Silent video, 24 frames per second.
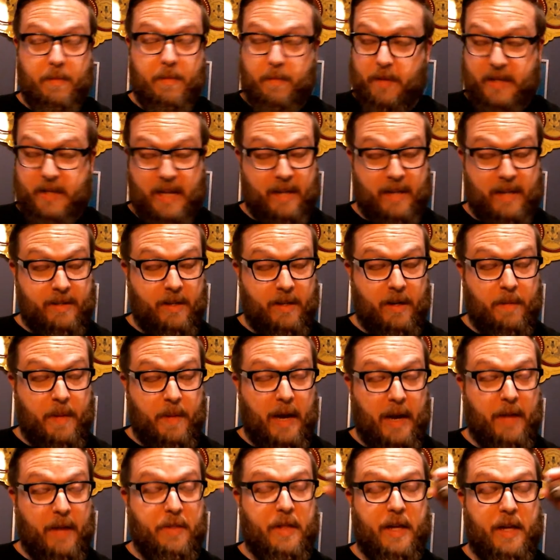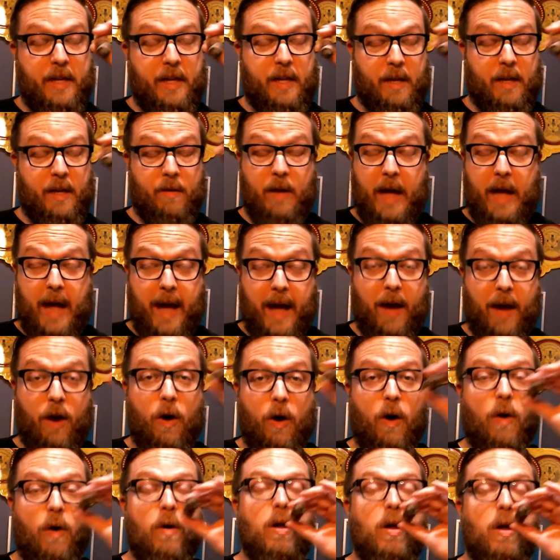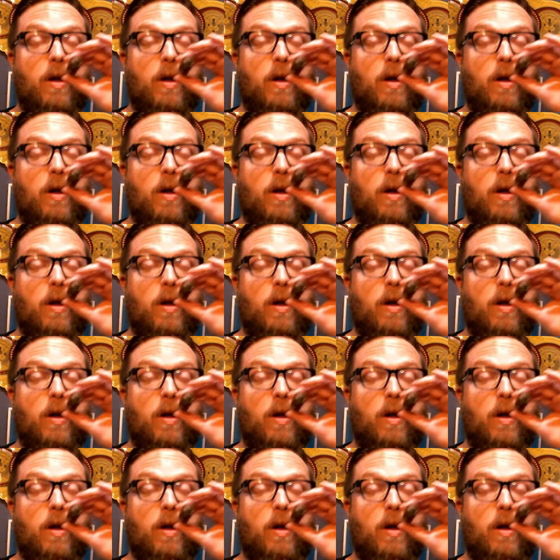but that's not a bad thing at all.